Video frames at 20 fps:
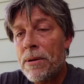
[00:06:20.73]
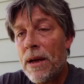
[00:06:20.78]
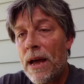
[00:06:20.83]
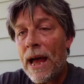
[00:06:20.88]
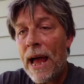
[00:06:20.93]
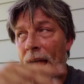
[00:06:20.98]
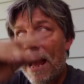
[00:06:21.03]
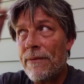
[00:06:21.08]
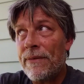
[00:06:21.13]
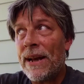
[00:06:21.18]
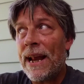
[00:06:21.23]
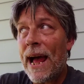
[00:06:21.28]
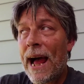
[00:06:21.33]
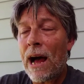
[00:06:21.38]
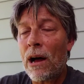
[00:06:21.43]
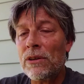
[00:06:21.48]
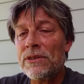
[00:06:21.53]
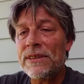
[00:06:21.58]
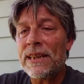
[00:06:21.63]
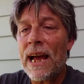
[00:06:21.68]
have an
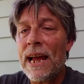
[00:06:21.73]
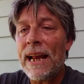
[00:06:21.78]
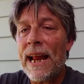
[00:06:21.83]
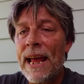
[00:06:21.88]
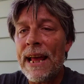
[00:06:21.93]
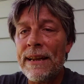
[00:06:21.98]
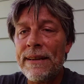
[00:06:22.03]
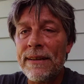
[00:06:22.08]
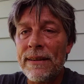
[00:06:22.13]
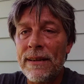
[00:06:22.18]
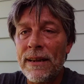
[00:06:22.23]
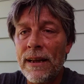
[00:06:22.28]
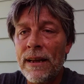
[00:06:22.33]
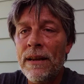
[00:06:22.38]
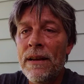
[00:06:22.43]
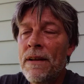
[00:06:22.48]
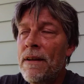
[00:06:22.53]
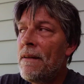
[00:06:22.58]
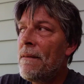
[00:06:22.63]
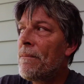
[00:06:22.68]
outside entity
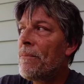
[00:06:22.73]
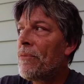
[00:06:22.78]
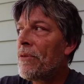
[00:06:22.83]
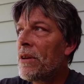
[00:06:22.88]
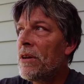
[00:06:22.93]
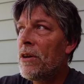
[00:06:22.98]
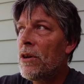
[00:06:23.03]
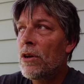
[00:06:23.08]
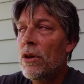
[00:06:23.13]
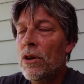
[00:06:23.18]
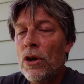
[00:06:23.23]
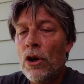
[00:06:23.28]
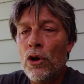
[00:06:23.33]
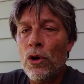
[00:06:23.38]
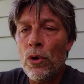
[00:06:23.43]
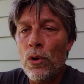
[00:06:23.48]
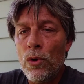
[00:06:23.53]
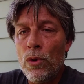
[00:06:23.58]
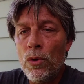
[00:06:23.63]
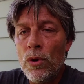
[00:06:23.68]

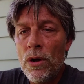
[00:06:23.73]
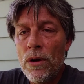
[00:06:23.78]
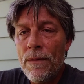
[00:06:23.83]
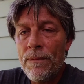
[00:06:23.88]
who